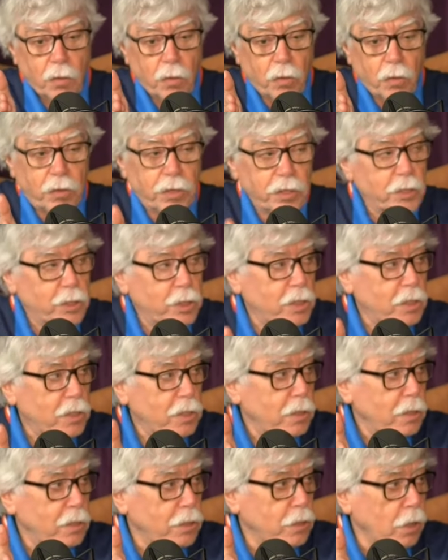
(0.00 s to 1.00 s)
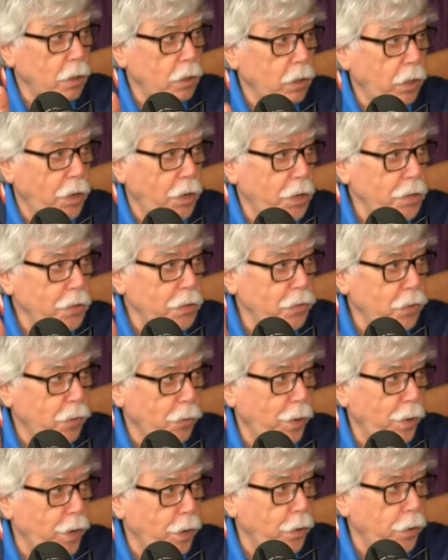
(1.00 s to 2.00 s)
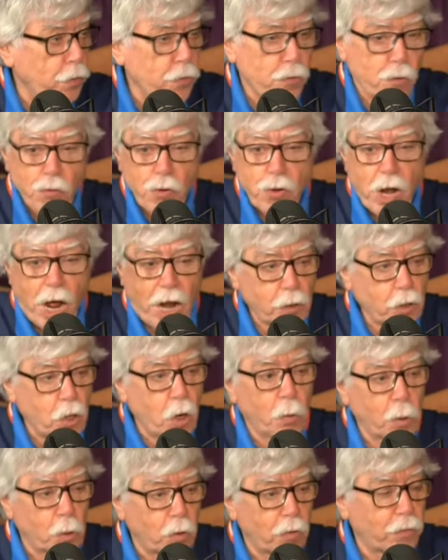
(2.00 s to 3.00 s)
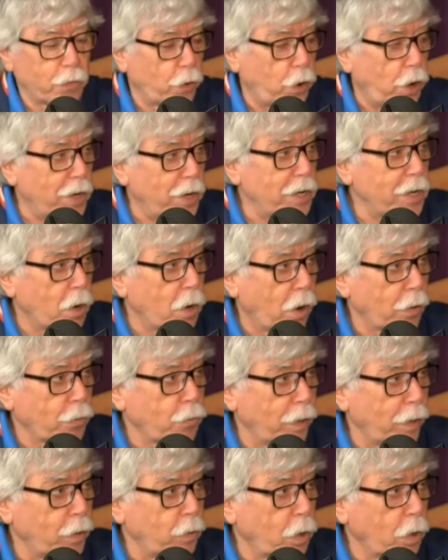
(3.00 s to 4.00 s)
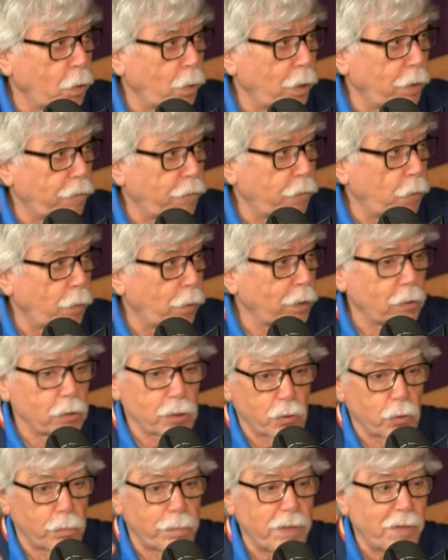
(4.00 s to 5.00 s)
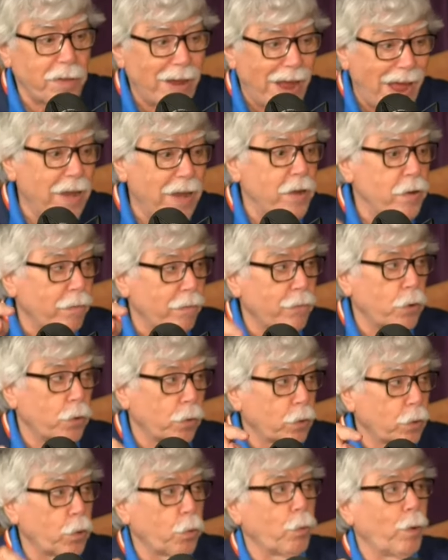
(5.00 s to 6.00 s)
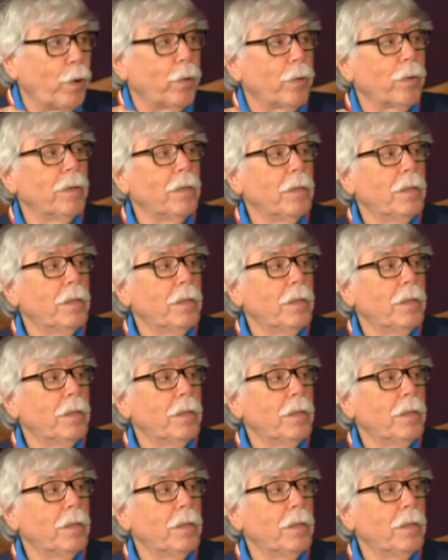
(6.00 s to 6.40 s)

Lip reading: this is the lane you're in. You're not going over any guardrail going forward because it'll be the end of your career.